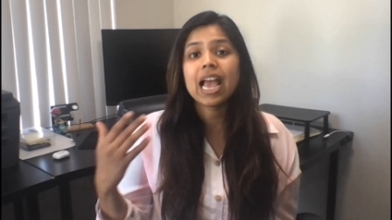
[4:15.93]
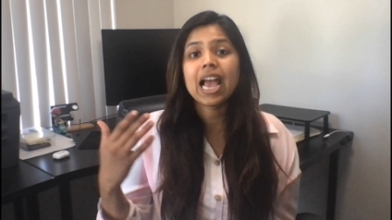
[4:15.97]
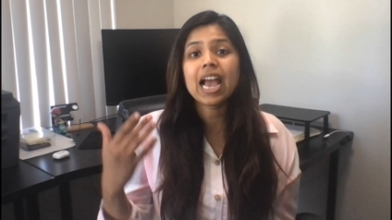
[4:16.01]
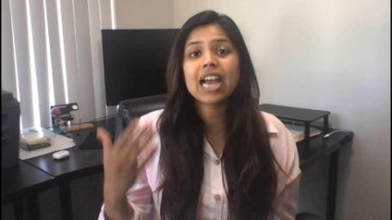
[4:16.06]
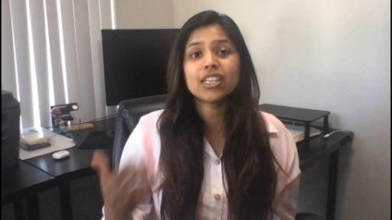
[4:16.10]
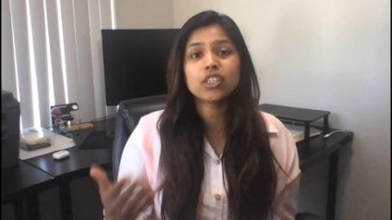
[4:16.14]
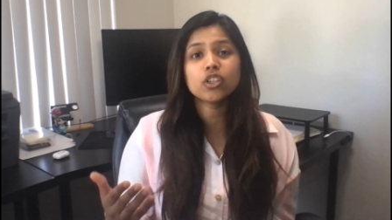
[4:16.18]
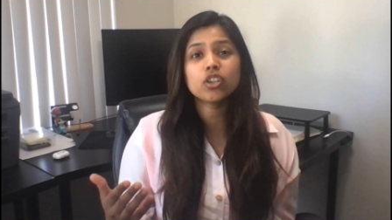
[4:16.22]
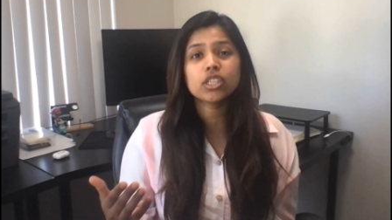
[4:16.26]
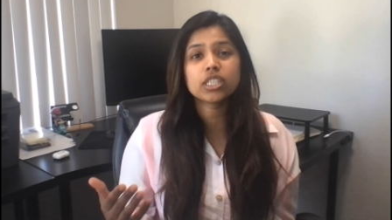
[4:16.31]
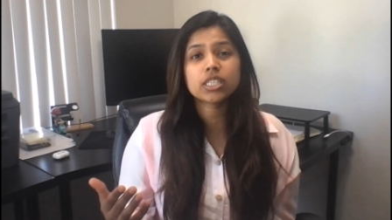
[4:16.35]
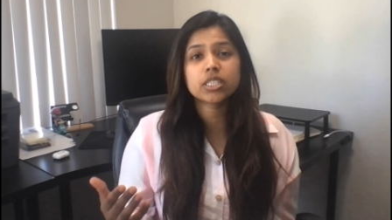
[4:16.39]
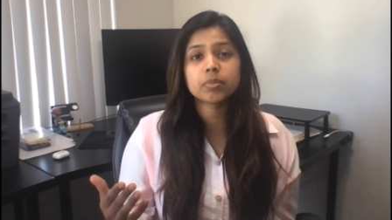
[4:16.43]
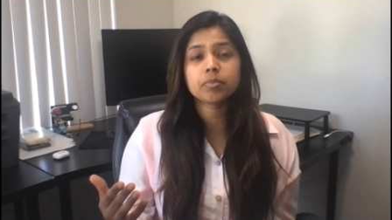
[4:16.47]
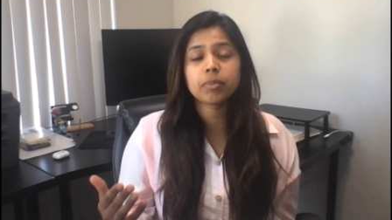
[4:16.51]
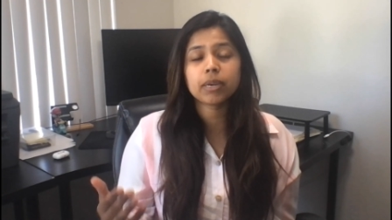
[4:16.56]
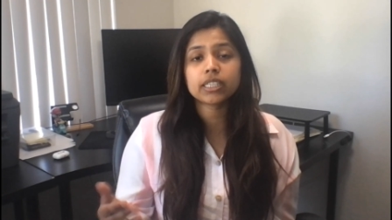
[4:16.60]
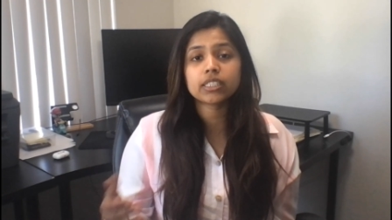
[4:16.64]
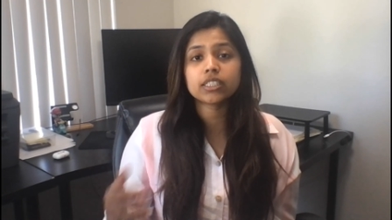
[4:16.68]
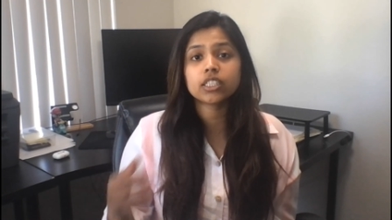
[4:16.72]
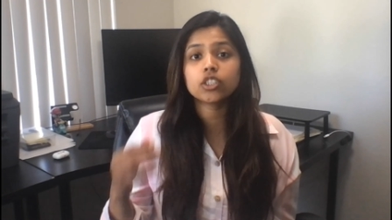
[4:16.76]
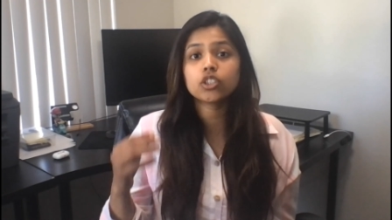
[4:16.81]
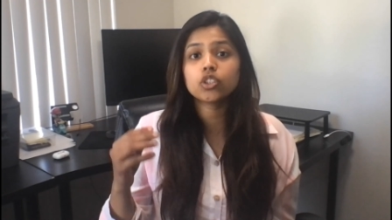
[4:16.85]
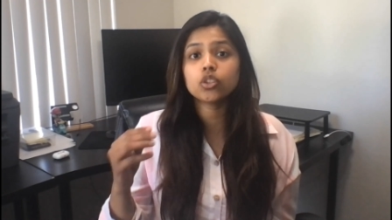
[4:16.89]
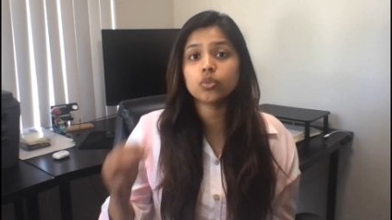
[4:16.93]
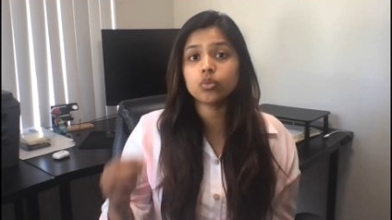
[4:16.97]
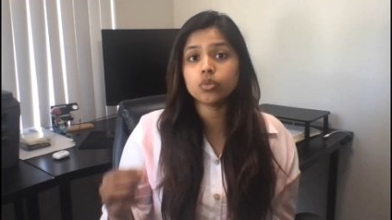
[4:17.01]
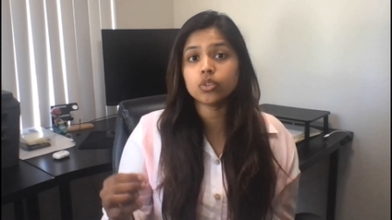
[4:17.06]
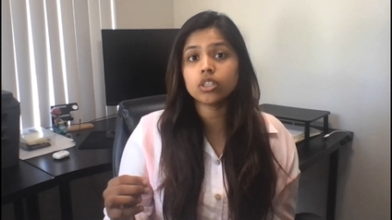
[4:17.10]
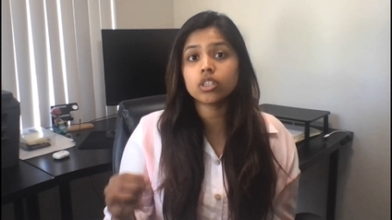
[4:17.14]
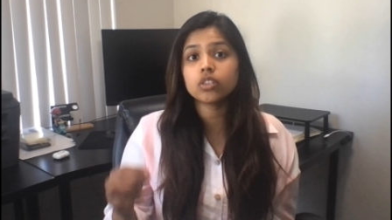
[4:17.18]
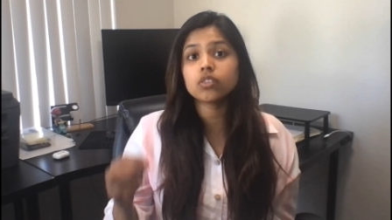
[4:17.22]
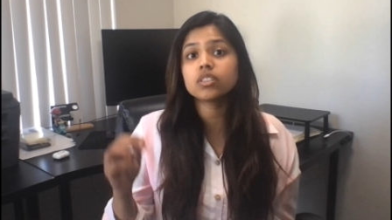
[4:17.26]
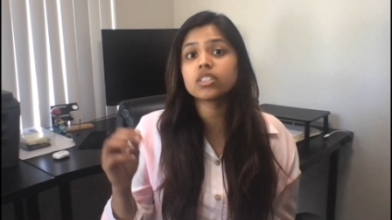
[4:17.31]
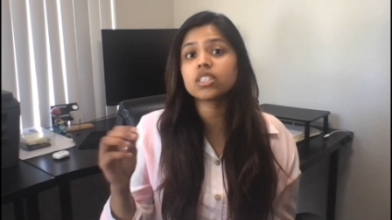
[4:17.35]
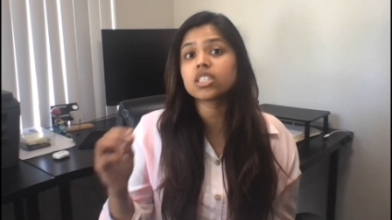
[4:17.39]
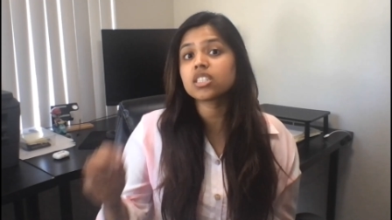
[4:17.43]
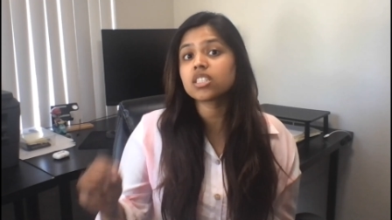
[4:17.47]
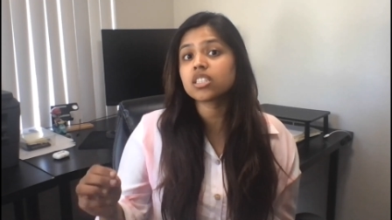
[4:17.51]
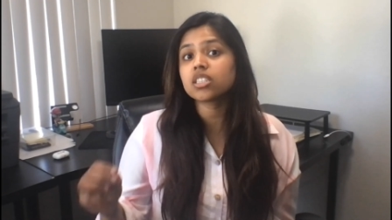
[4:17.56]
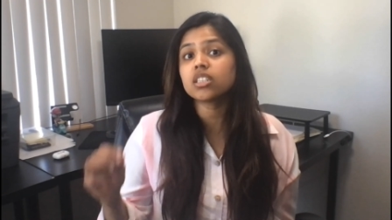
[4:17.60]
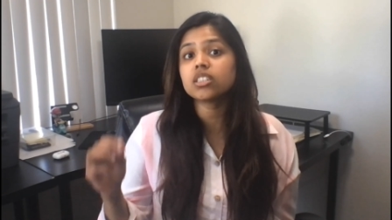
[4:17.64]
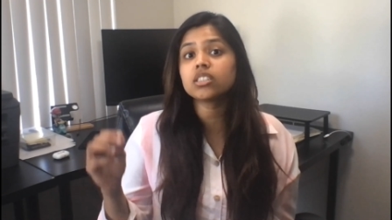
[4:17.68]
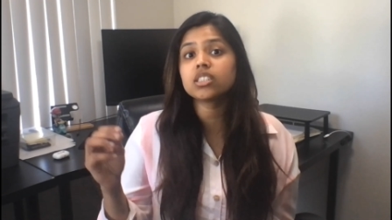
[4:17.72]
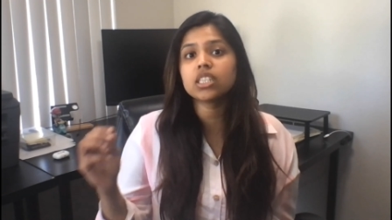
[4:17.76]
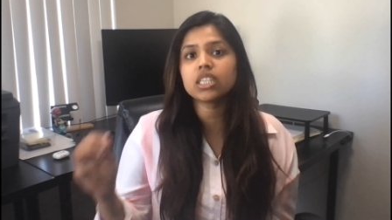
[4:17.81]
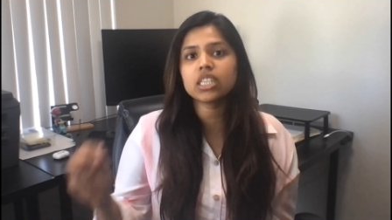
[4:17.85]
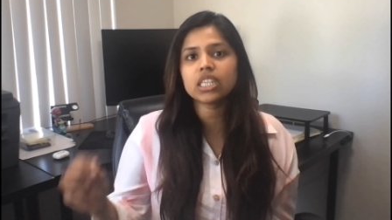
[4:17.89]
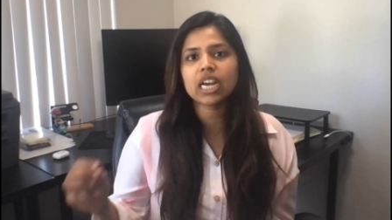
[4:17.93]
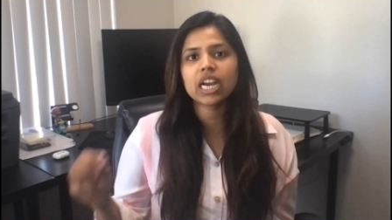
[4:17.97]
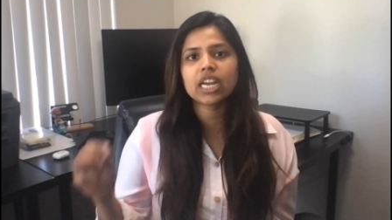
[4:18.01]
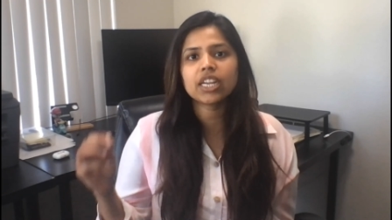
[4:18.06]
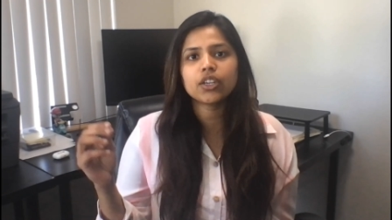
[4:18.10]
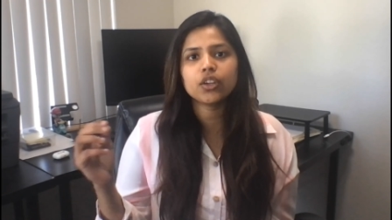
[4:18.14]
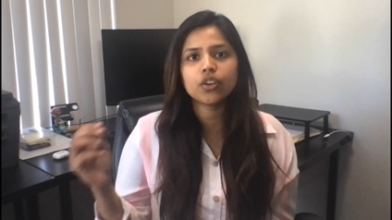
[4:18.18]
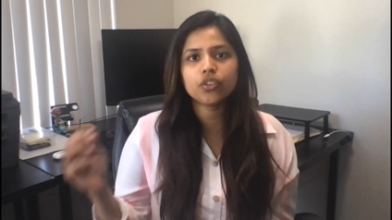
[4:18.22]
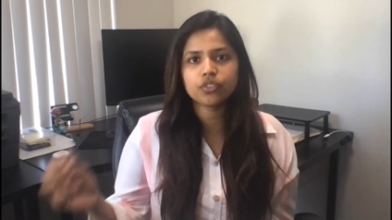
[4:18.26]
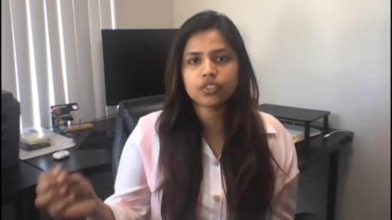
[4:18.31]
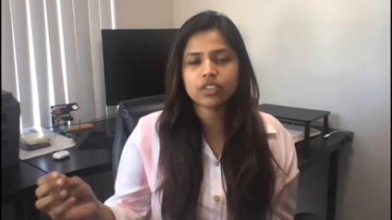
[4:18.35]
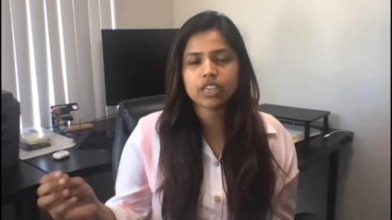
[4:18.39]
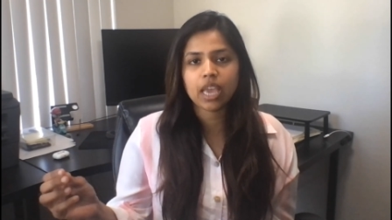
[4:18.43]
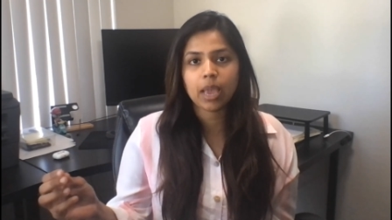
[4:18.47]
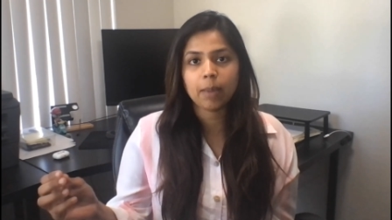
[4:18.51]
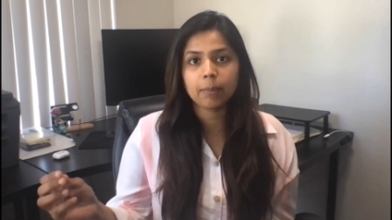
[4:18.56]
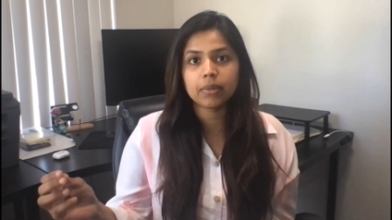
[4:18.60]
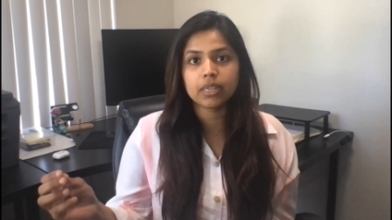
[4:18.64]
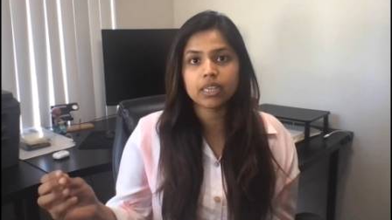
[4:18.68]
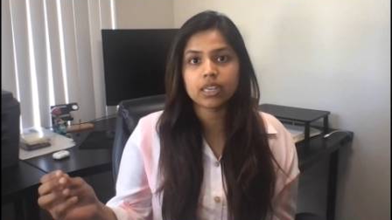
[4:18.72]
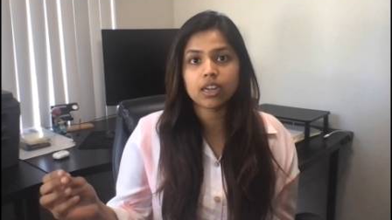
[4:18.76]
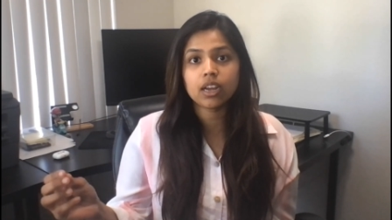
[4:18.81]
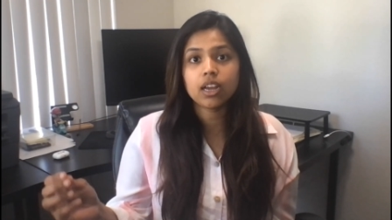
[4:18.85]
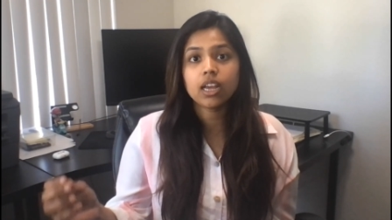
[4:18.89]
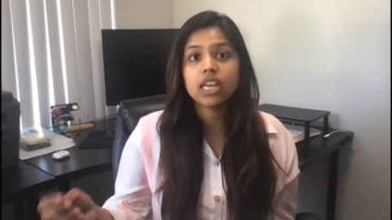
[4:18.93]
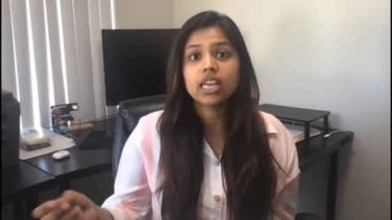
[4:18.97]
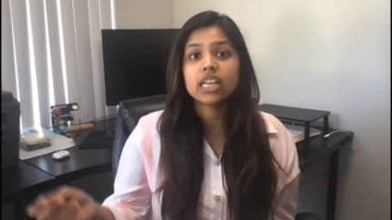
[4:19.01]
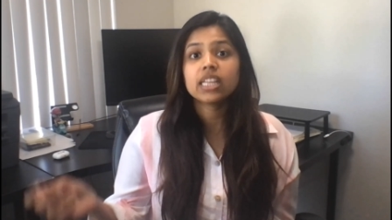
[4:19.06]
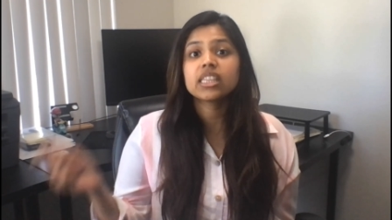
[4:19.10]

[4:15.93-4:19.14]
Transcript: and you are expected to work with a certain kind of camera,